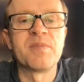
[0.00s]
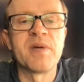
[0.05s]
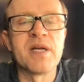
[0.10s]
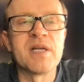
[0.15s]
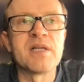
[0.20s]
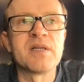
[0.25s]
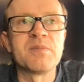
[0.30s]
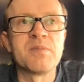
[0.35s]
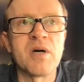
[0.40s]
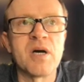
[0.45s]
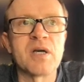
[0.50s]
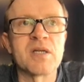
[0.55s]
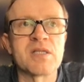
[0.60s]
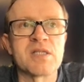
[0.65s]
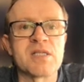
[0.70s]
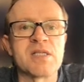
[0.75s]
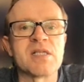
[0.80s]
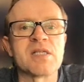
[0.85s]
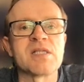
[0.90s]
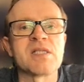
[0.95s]
baited
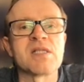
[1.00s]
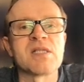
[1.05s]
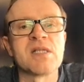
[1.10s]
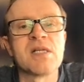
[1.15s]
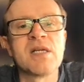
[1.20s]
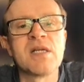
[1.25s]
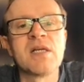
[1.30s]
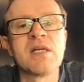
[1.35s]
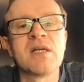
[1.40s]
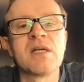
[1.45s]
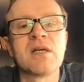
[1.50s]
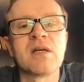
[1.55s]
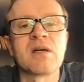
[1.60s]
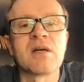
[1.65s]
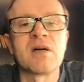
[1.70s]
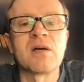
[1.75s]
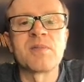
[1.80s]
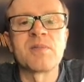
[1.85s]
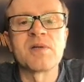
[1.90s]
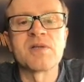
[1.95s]
box nets.
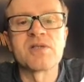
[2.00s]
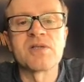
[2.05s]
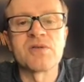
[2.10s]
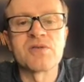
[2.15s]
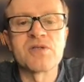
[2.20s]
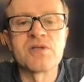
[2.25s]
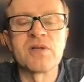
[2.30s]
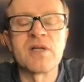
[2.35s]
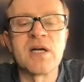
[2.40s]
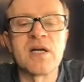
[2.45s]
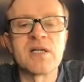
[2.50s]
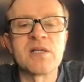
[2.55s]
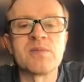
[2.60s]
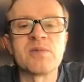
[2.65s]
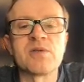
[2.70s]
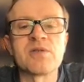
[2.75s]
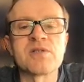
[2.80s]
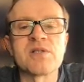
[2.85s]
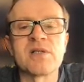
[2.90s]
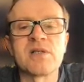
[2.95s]
Carp are social
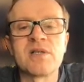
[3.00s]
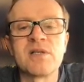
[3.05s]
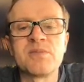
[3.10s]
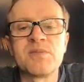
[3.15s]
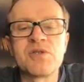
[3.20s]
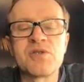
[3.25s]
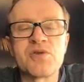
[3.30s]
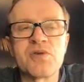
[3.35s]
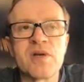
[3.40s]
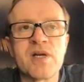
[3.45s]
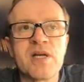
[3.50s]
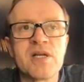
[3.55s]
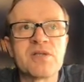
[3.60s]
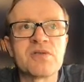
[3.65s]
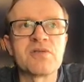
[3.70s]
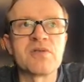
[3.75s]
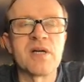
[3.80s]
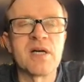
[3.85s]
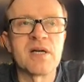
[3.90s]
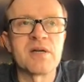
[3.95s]
animals and can be trained
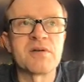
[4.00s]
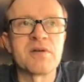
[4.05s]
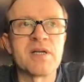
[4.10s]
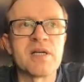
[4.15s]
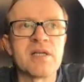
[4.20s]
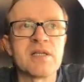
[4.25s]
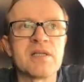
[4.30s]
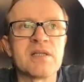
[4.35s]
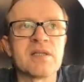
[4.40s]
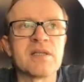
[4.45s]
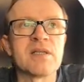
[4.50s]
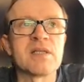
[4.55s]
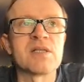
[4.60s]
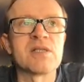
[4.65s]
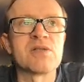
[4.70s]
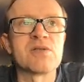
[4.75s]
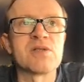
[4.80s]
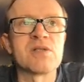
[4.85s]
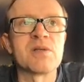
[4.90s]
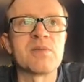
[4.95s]
to aggregate in lakes
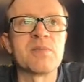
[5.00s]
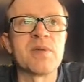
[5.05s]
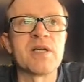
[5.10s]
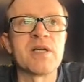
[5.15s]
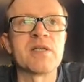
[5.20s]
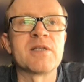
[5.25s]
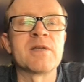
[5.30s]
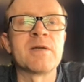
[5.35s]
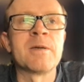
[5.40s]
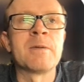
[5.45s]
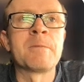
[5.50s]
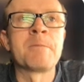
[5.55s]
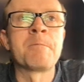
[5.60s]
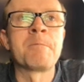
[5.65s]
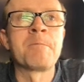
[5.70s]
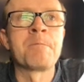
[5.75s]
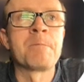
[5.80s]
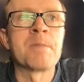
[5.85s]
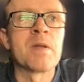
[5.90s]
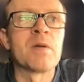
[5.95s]
using bait.
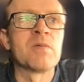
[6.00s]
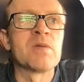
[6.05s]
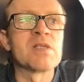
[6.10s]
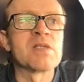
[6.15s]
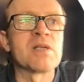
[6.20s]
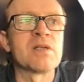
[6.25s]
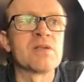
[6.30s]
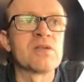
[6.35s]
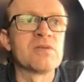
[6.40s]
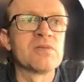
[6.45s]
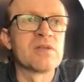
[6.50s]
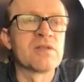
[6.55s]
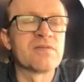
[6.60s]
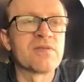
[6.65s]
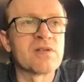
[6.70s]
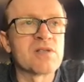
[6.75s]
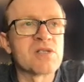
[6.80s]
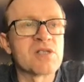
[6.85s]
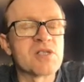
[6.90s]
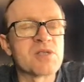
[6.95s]
We started doing
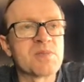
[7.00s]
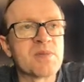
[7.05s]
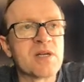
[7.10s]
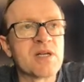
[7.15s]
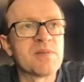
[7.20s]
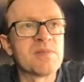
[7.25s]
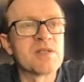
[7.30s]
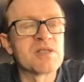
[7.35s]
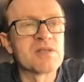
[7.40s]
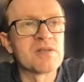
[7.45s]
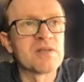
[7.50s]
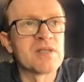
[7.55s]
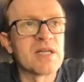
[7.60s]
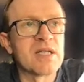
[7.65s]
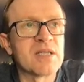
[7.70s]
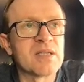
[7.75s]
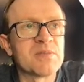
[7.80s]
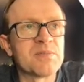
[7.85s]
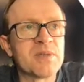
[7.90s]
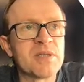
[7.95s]
first experiments on that
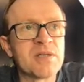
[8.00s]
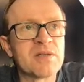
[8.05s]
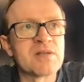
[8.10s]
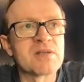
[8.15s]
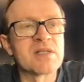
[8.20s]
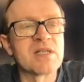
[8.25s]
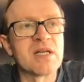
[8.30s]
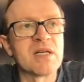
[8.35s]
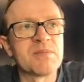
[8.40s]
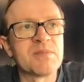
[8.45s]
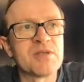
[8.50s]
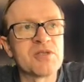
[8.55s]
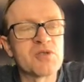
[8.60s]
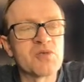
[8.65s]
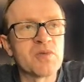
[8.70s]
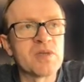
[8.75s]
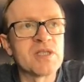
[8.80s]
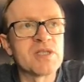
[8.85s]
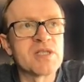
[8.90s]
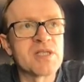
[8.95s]
in Peter's lab in
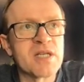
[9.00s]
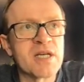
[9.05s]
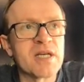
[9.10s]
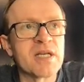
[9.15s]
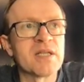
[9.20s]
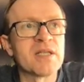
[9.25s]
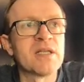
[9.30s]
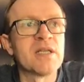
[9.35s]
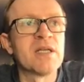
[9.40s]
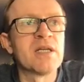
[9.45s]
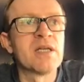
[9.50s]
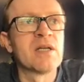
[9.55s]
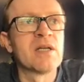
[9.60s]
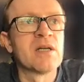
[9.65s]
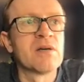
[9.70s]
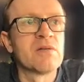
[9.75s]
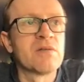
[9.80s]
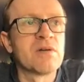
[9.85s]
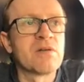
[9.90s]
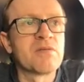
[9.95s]
2010,
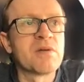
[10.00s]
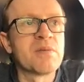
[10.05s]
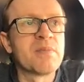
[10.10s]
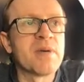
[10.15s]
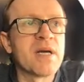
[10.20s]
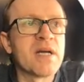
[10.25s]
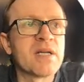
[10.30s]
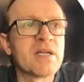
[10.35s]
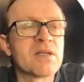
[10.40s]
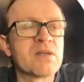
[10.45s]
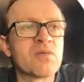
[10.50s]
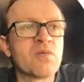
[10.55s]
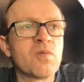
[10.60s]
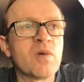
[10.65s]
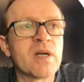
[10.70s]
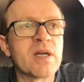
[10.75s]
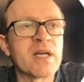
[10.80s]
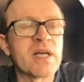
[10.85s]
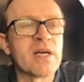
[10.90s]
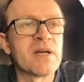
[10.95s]
where we baited
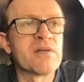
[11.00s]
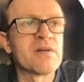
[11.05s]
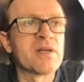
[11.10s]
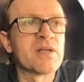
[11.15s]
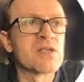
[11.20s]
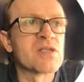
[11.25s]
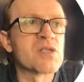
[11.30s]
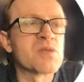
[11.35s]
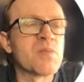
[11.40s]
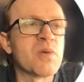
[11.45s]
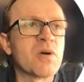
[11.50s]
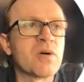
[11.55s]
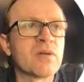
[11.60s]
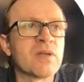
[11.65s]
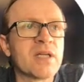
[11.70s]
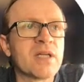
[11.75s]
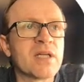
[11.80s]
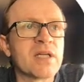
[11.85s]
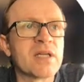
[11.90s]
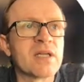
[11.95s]
one area in a small
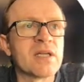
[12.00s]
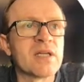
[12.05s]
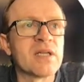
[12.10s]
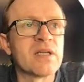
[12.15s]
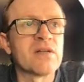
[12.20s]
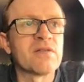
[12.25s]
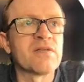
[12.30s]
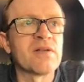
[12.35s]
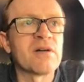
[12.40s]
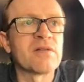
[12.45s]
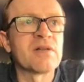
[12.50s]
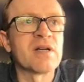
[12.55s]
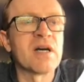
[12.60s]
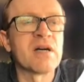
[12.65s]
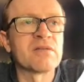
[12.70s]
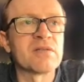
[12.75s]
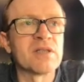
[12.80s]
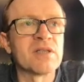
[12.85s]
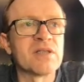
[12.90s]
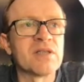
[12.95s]
lake and found
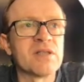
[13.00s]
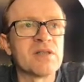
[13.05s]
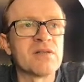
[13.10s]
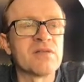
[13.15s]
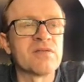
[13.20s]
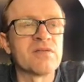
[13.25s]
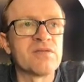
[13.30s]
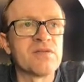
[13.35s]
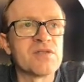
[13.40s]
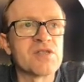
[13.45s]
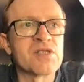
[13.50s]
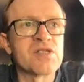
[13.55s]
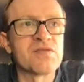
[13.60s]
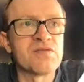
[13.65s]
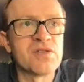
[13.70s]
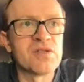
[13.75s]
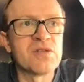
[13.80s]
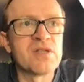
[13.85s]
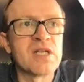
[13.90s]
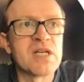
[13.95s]
out that in just a
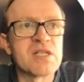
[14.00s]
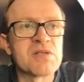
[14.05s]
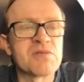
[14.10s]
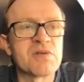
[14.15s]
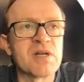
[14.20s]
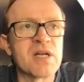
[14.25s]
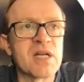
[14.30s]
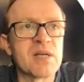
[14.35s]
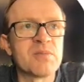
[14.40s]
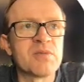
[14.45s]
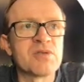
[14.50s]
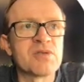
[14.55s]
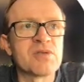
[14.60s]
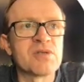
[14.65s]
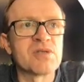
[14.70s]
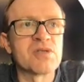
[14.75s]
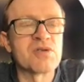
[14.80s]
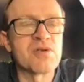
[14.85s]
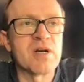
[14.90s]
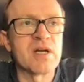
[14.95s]
few days we were able to
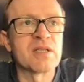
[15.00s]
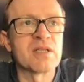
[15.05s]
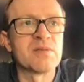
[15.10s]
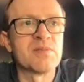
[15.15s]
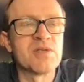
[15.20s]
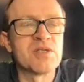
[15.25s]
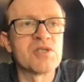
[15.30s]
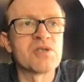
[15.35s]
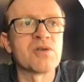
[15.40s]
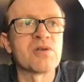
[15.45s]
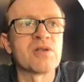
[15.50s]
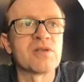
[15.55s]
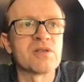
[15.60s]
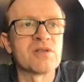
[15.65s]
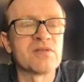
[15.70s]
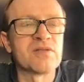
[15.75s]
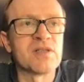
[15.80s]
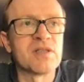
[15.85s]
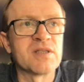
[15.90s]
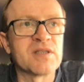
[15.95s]
attract the majority
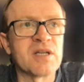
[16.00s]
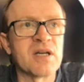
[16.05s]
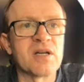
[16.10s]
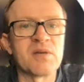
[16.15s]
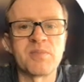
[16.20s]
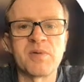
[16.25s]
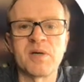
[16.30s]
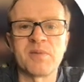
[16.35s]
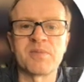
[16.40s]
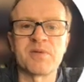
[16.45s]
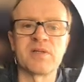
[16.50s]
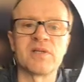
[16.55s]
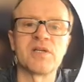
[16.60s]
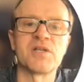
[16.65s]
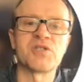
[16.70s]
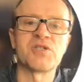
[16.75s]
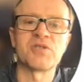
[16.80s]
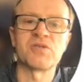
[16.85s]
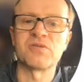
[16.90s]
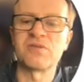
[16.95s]
of the entire
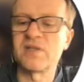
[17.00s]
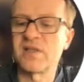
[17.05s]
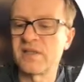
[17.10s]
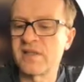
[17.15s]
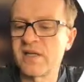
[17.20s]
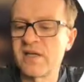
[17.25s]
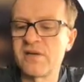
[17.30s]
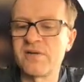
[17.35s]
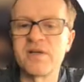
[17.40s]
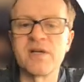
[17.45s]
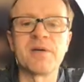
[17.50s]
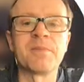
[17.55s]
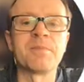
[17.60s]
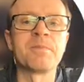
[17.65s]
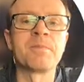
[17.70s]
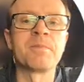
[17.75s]
population to that area.